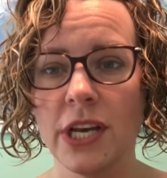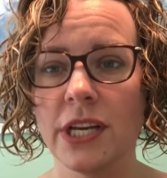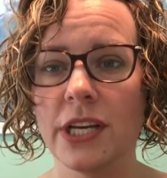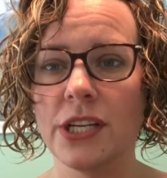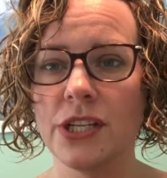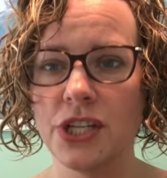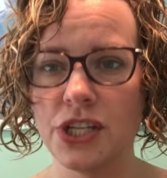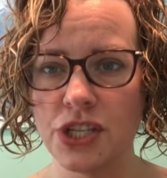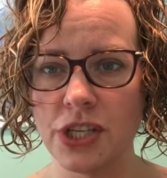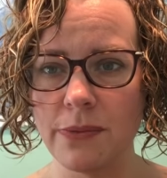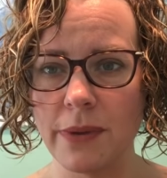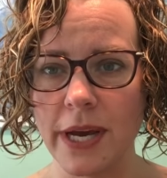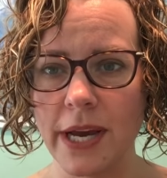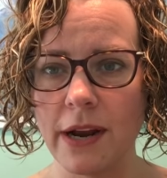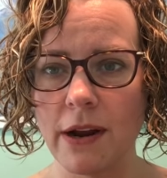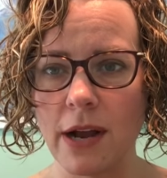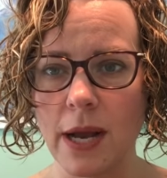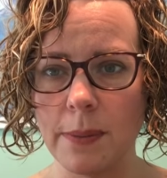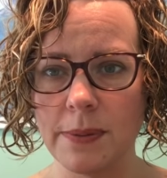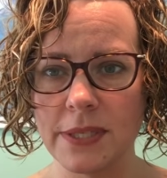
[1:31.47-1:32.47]
conditioned my
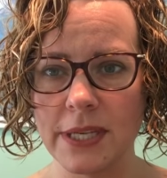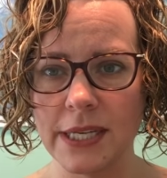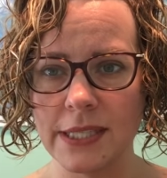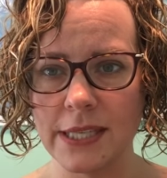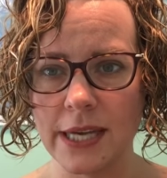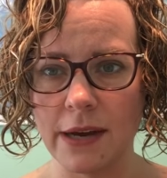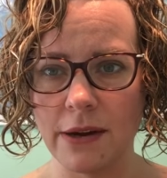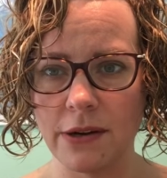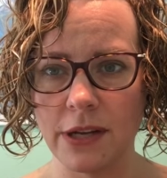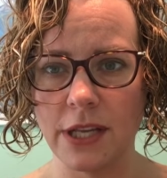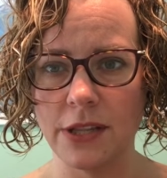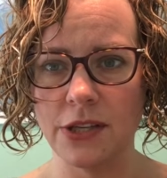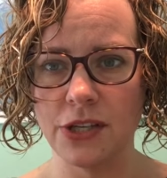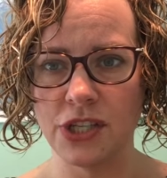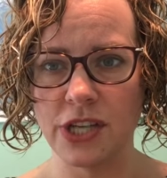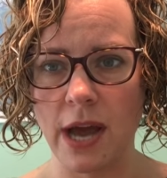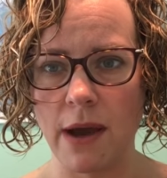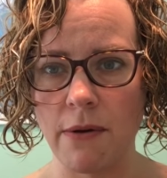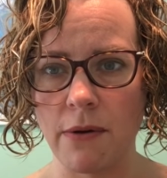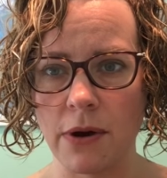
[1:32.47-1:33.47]
hair upside down in the
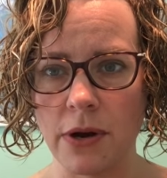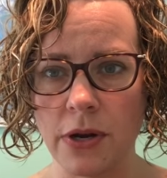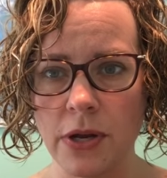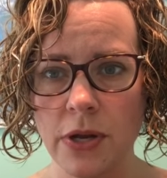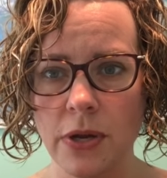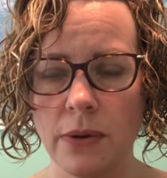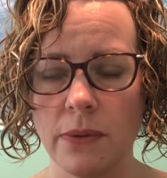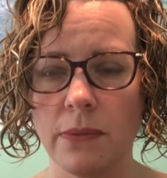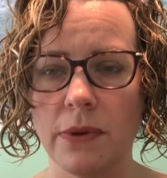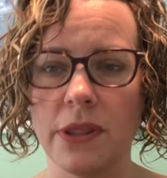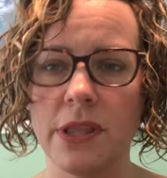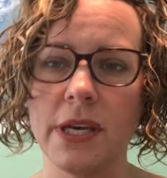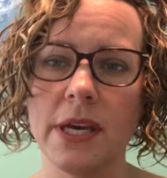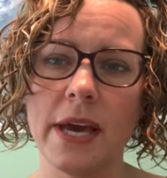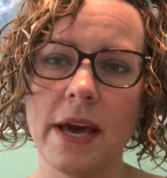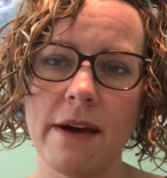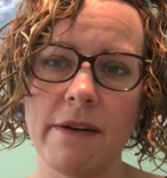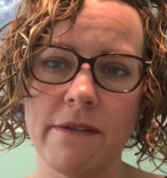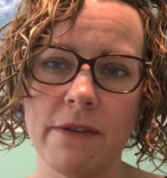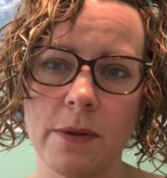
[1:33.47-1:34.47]
shower with the
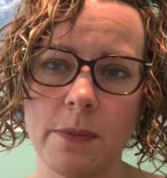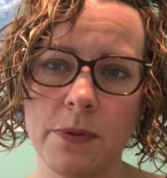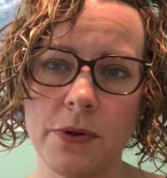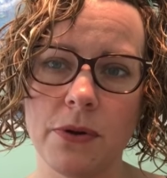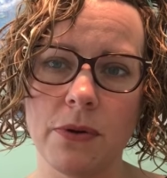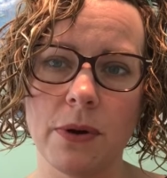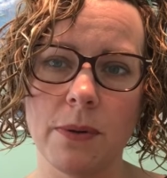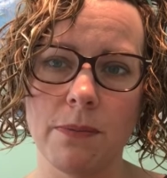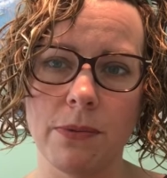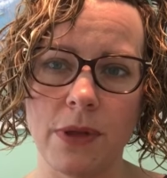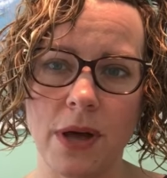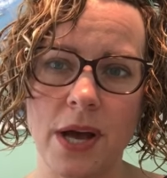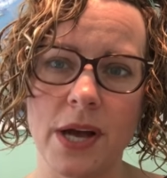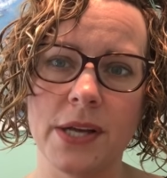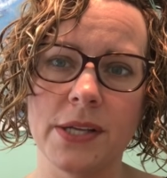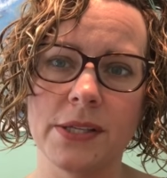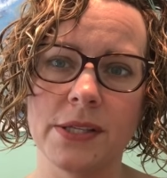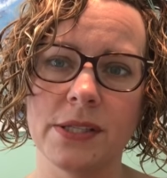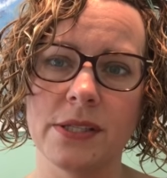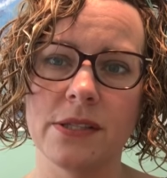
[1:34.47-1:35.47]
Everpure
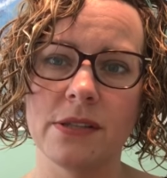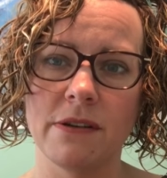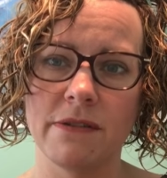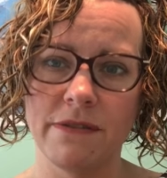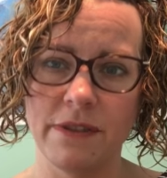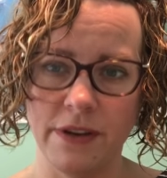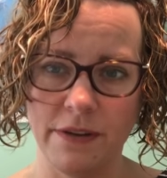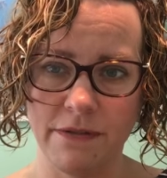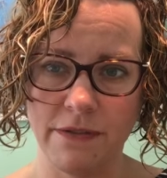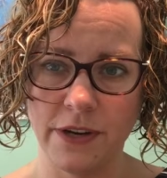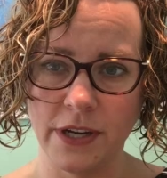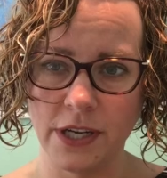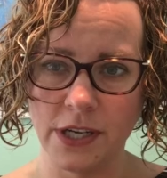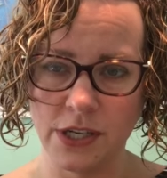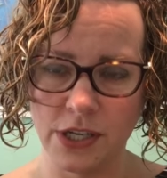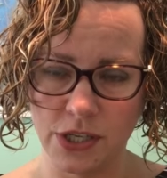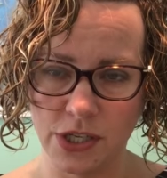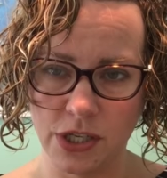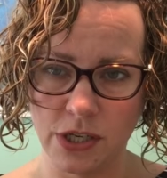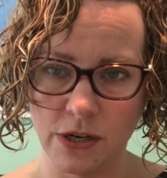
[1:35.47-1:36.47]
Blonde sulfate-free
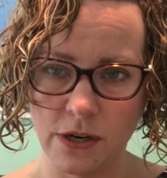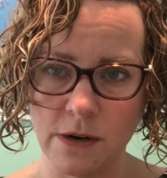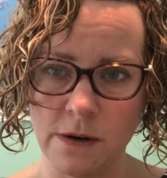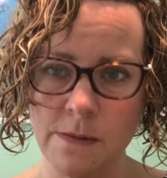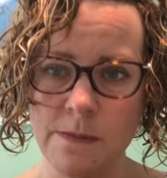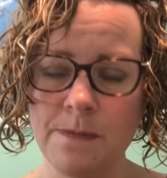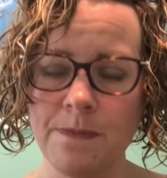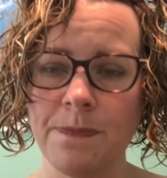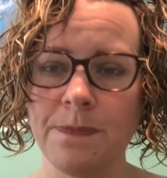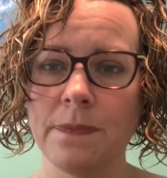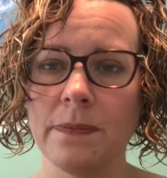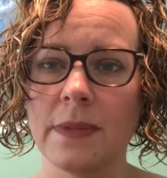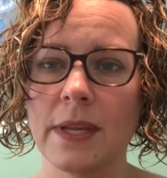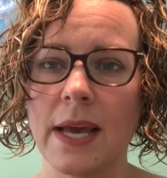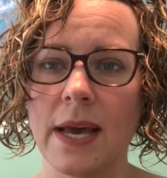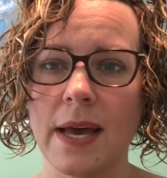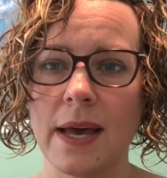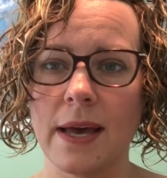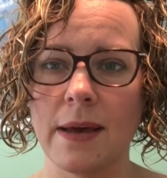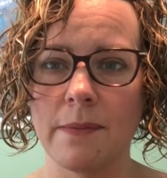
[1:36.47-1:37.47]
conditioner.
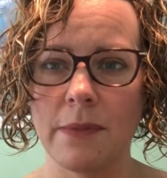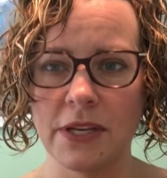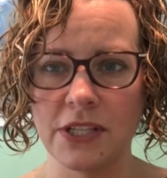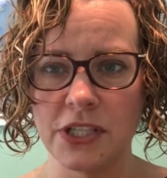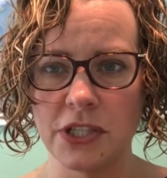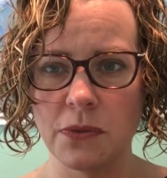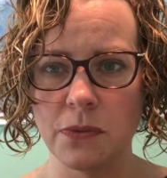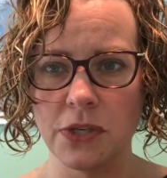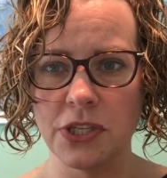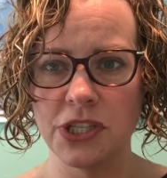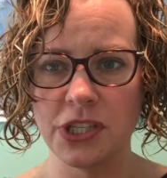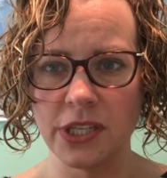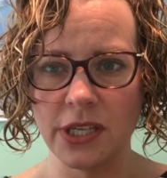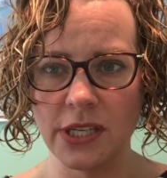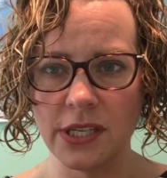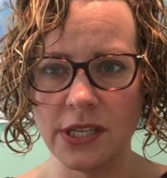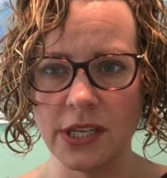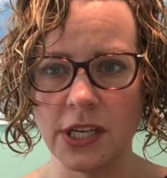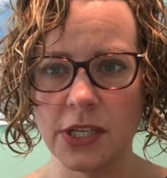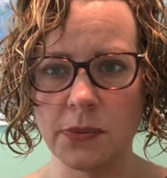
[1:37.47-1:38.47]
Squish to
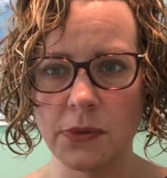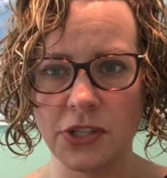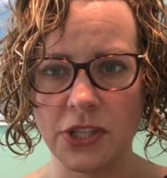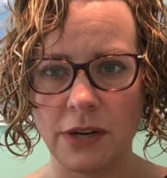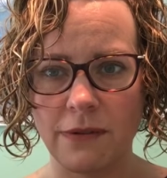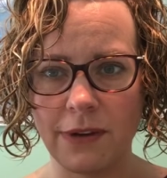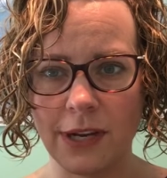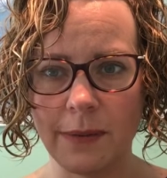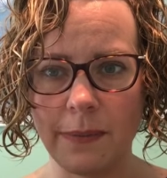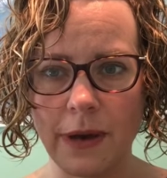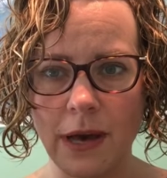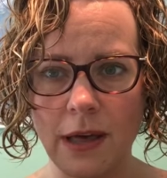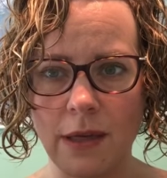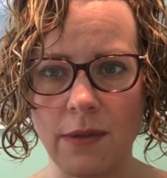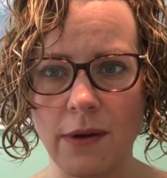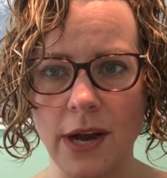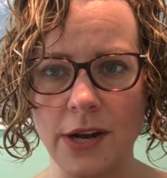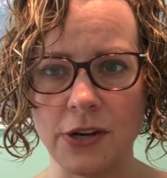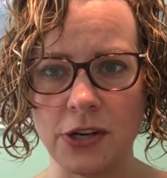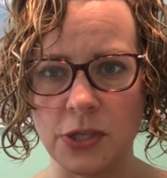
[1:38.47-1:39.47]
condition, which I read about
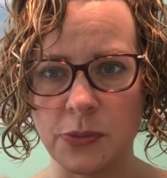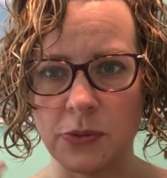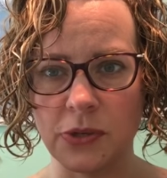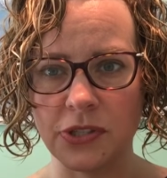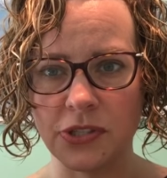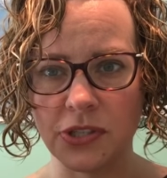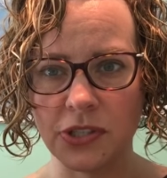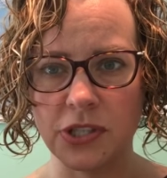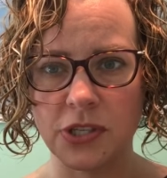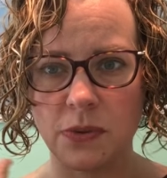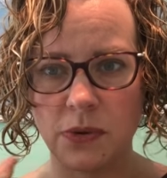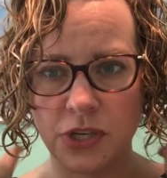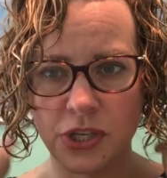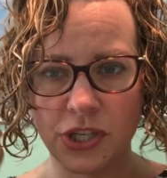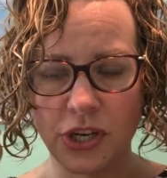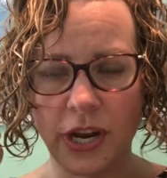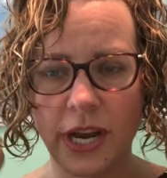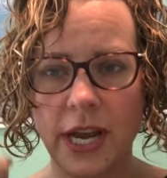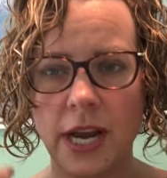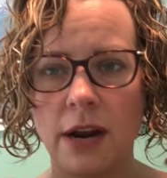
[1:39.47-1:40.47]
online. You're supposed to
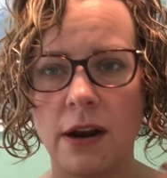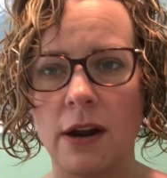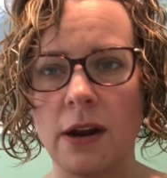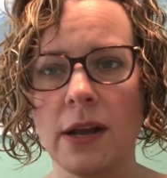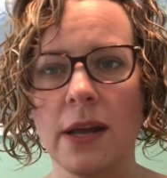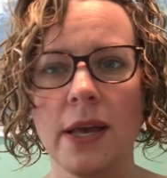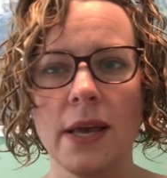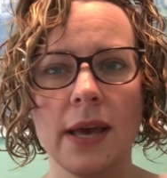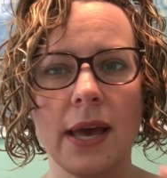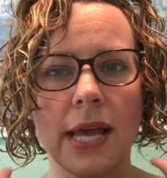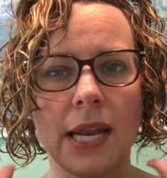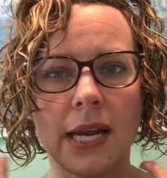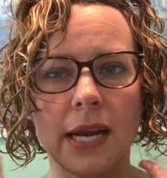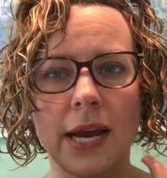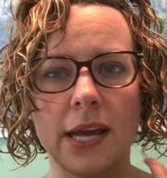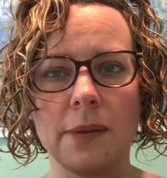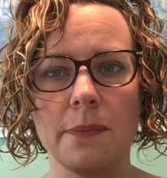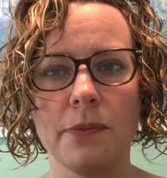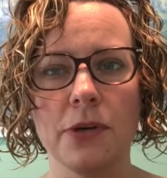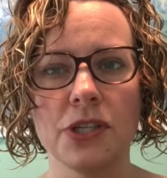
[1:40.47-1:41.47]
squish your hair and it
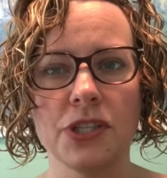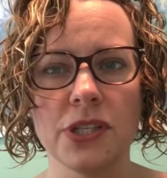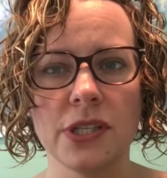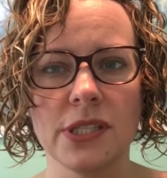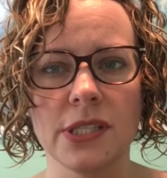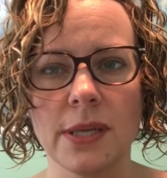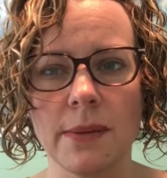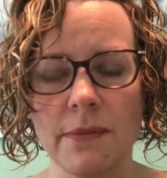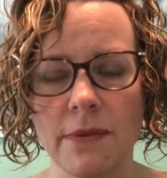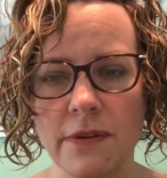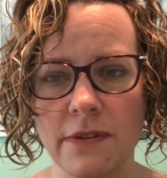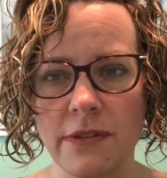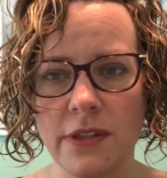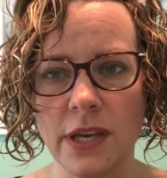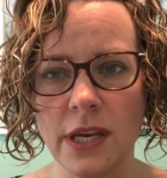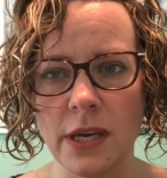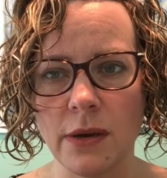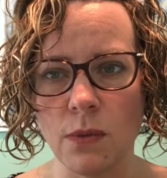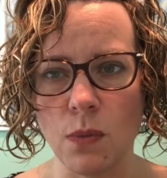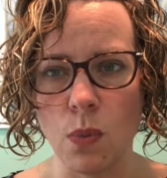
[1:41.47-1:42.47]
kind of pushes some of
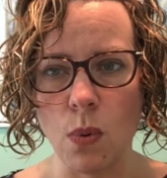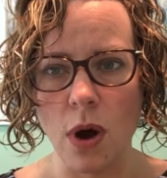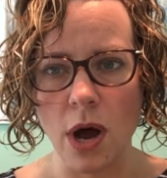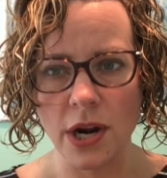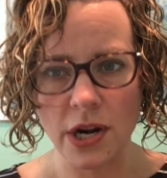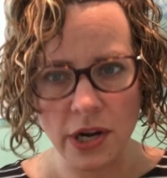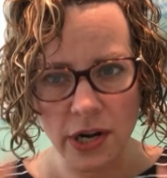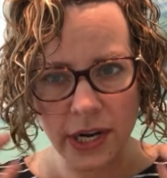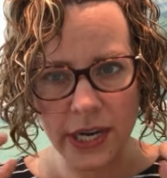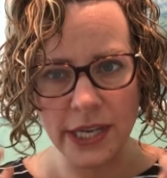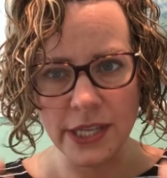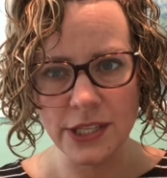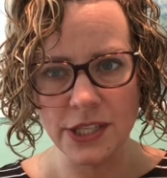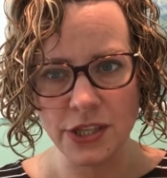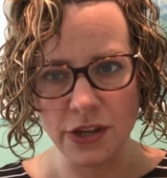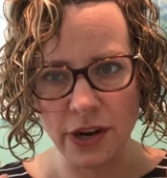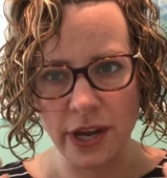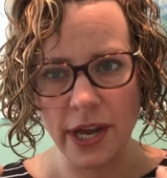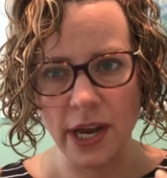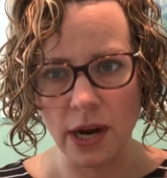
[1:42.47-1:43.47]
the water
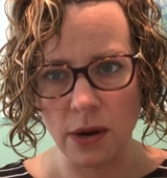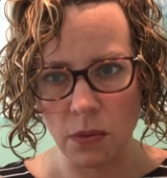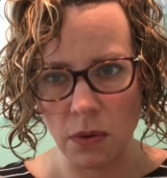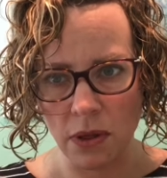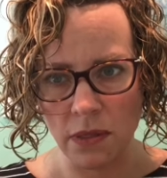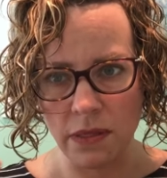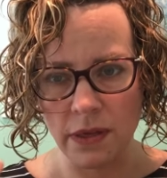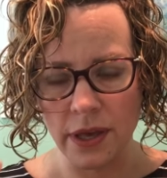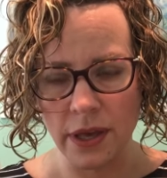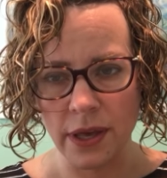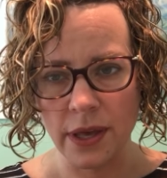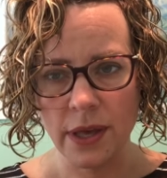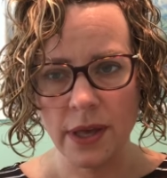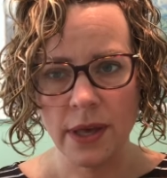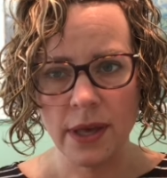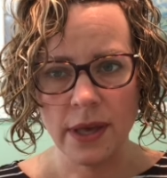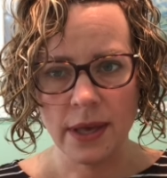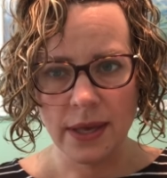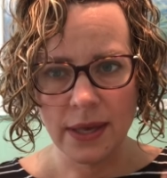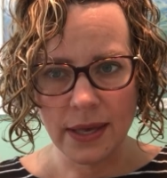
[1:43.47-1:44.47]
into your hair
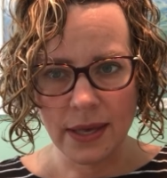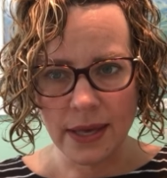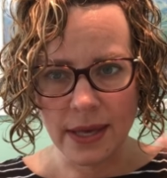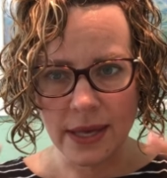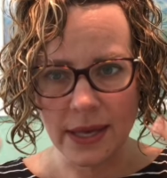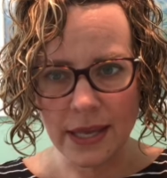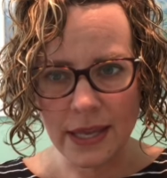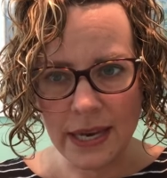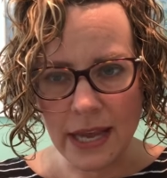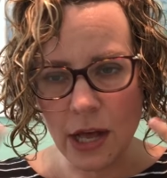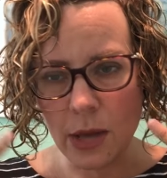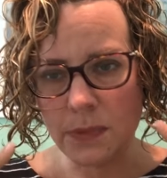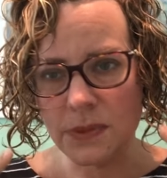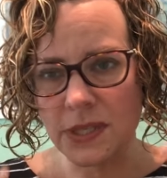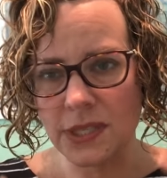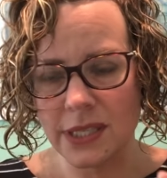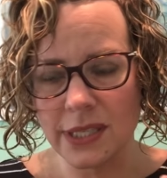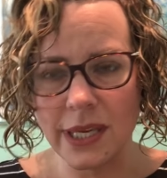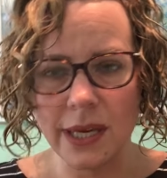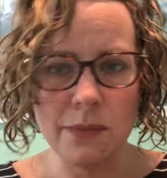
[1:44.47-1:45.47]
and helps
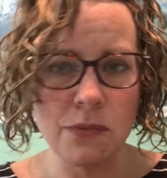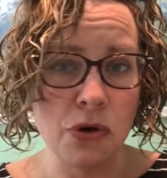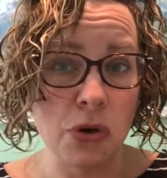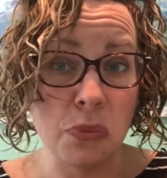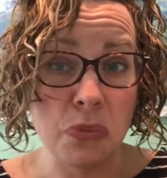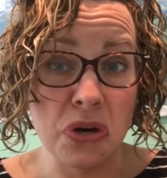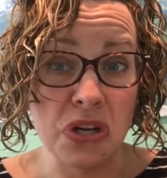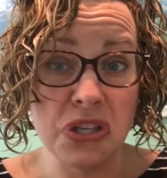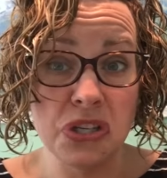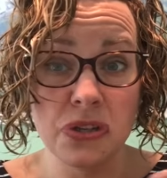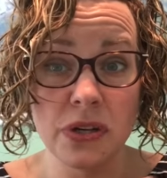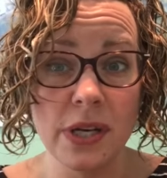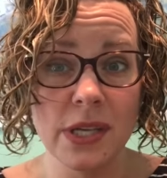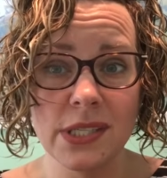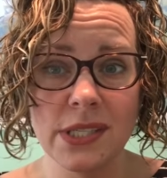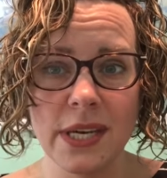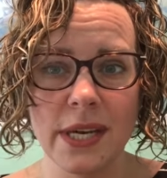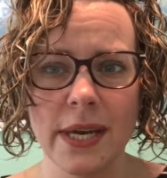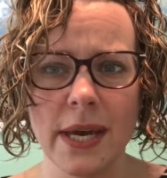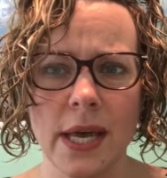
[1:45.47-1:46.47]
it to get more
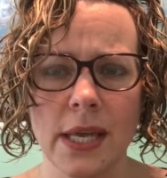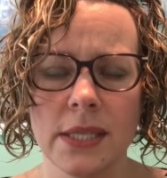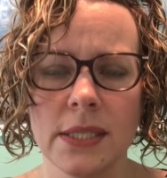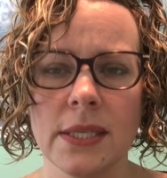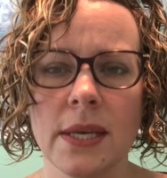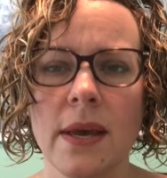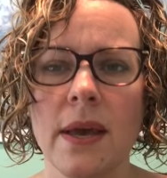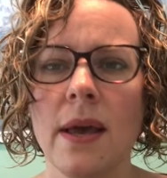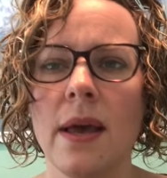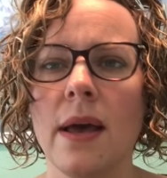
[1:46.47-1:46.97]
moisturized, I guess.